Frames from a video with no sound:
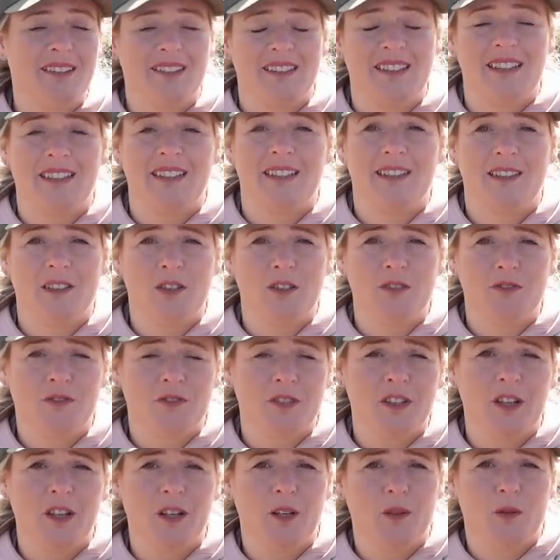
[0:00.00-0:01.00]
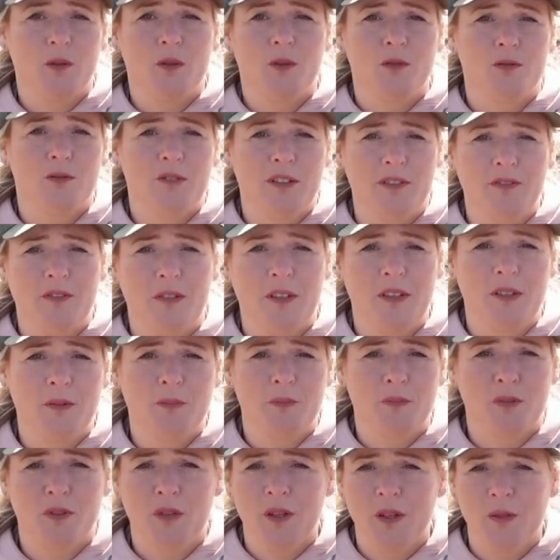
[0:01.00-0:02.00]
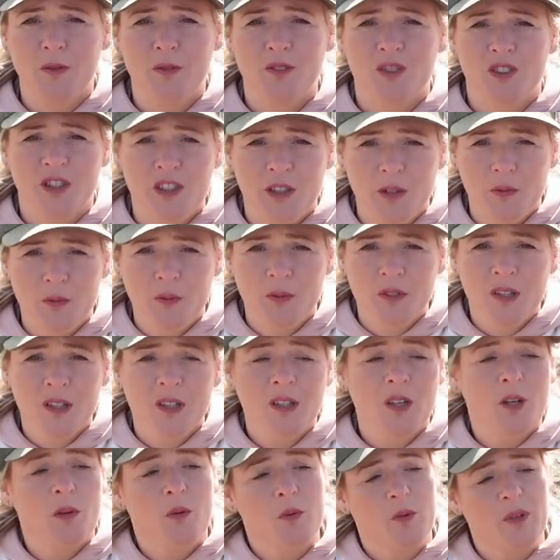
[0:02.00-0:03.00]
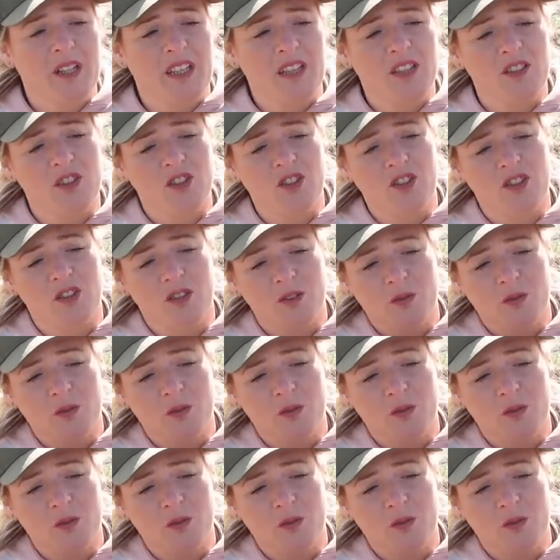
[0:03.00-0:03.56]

the EcoFlow River Pro 2, which